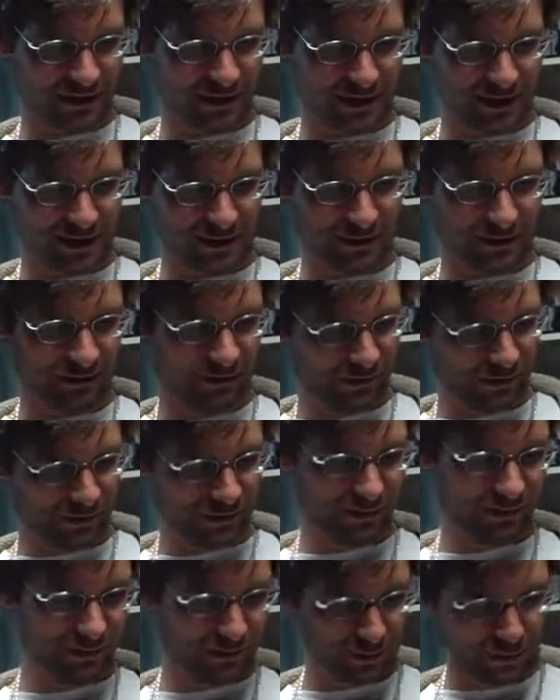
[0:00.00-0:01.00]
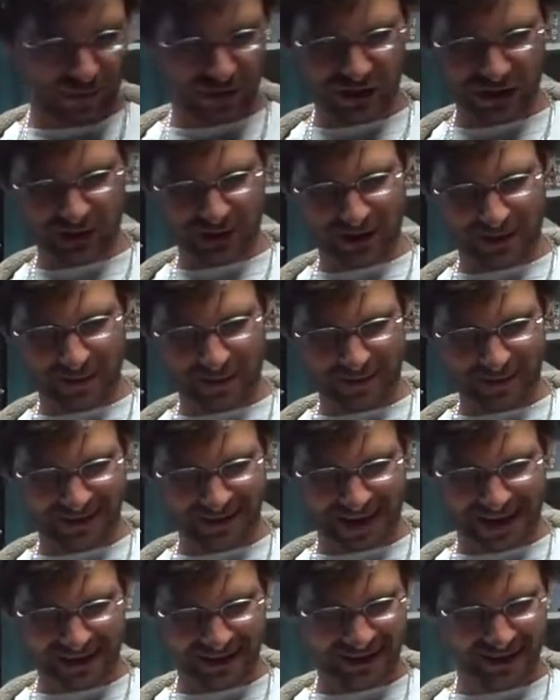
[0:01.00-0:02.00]
so we just keep it
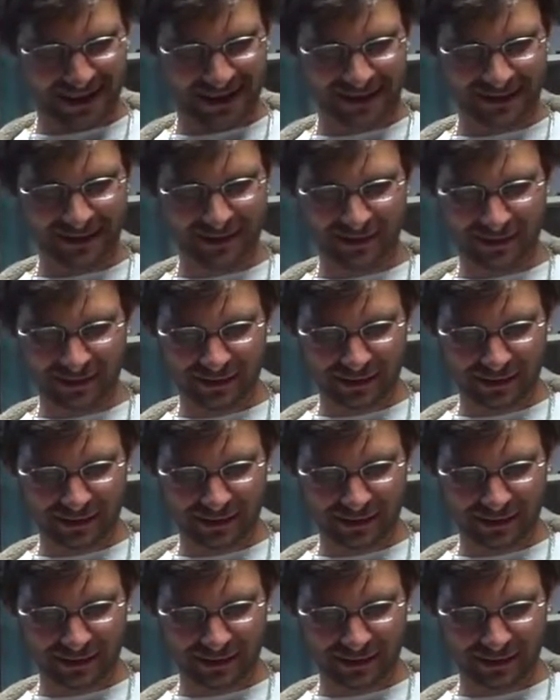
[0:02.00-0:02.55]
at that.